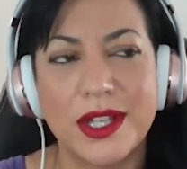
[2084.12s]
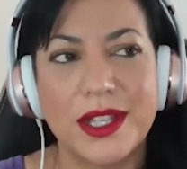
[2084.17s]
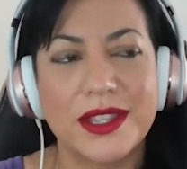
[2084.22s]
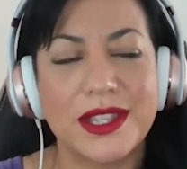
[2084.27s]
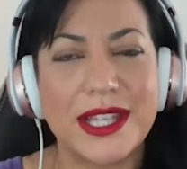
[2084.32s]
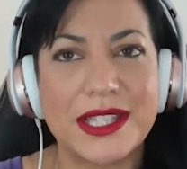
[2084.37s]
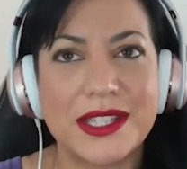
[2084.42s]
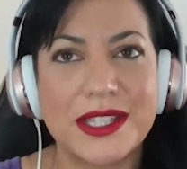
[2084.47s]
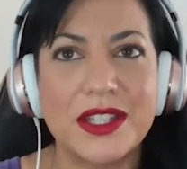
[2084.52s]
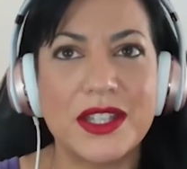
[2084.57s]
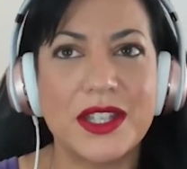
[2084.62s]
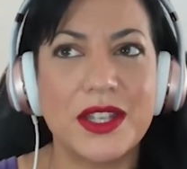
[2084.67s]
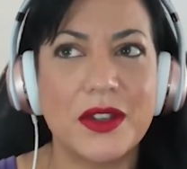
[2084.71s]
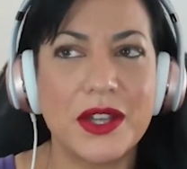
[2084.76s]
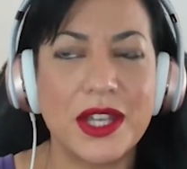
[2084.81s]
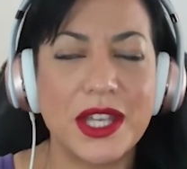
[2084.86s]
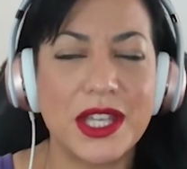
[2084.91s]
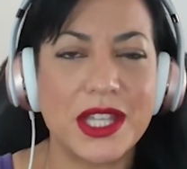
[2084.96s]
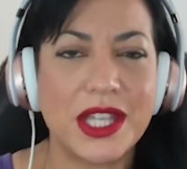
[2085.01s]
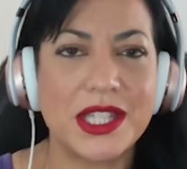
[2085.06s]
That,
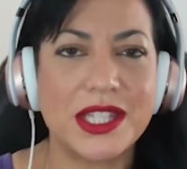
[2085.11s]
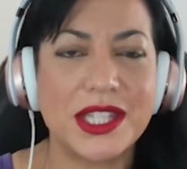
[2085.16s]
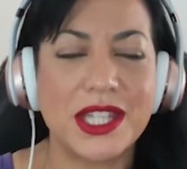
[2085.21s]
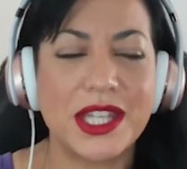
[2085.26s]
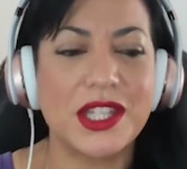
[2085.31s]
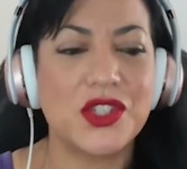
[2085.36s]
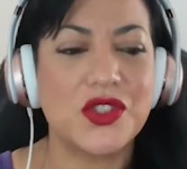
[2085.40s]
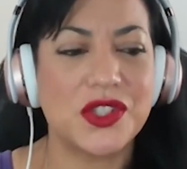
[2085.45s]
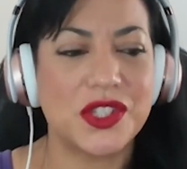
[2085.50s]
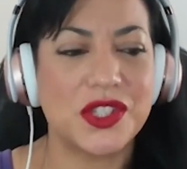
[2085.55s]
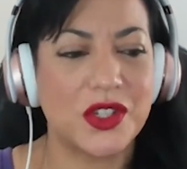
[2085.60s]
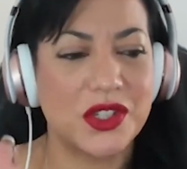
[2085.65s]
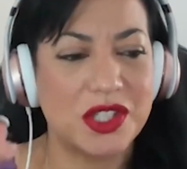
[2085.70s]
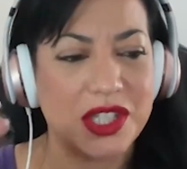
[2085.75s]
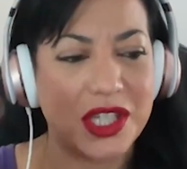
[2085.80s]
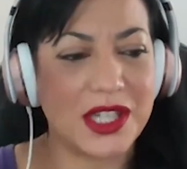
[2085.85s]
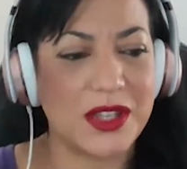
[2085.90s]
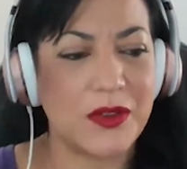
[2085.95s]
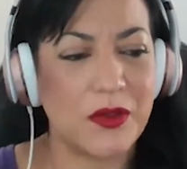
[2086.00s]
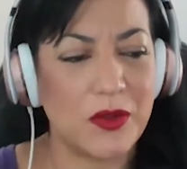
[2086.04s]
it's interesting
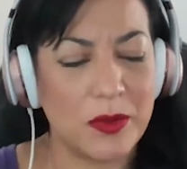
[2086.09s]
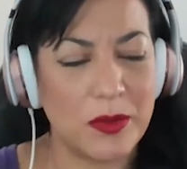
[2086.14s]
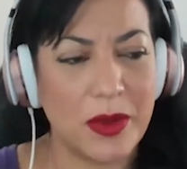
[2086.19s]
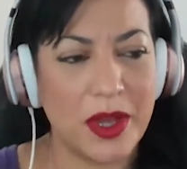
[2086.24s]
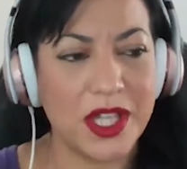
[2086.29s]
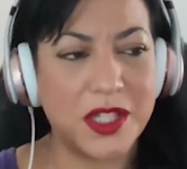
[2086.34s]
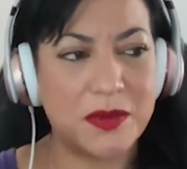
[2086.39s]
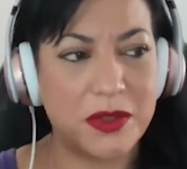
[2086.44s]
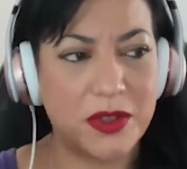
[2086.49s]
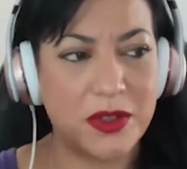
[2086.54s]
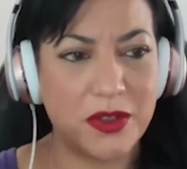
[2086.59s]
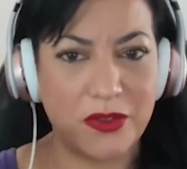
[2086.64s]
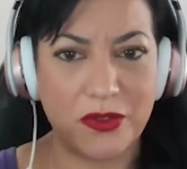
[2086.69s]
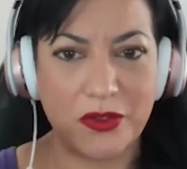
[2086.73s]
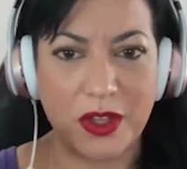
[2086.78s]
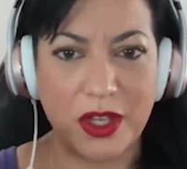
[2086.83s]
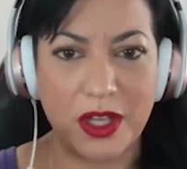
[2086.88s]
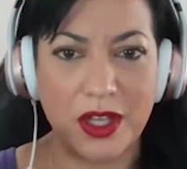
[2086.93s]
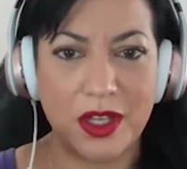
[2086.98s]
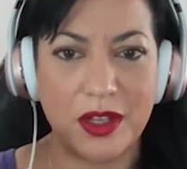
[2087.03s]
because it reminds me
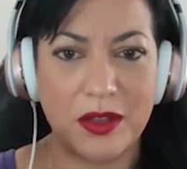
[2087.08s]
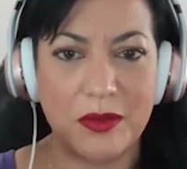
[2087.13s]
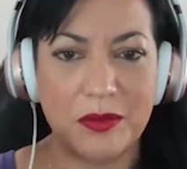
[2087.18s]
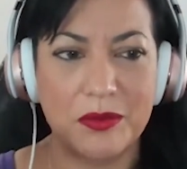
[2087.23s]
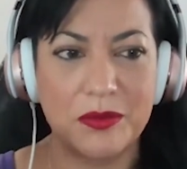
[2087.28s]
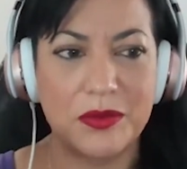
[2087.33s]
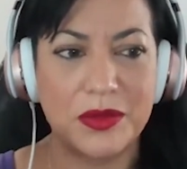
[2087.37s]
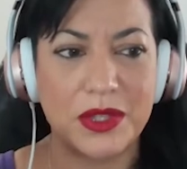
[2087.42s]
of